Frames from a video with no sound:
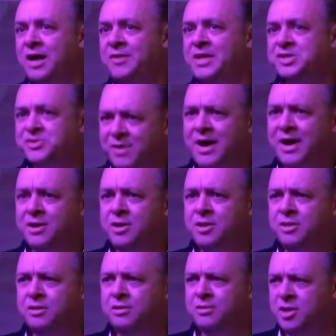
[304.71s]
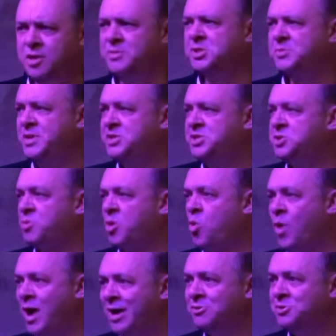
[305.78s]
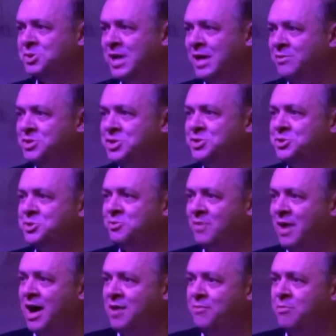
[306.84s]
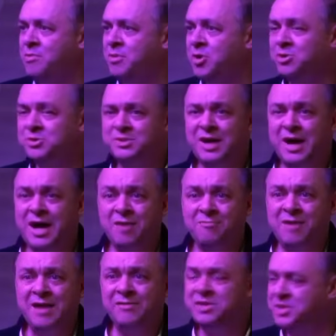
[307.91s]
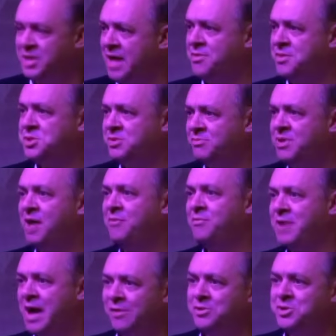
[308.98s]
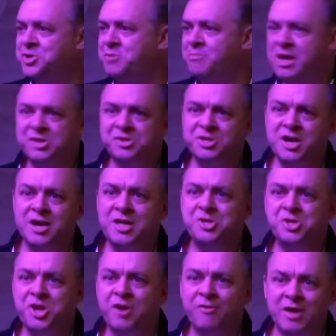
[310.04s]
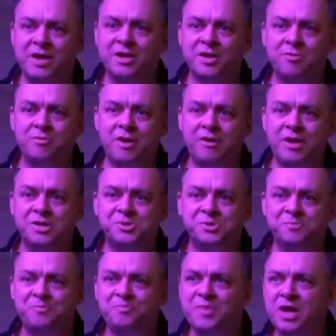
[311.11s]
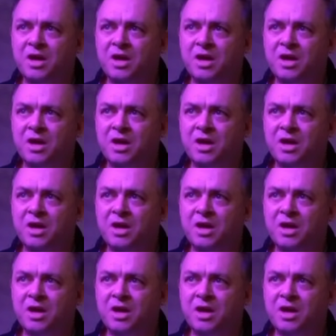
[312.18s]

and that's fine. The human species requires knowledge to survive. We would all die violent deaths if not for knowledge in medicine and engineering and other areas.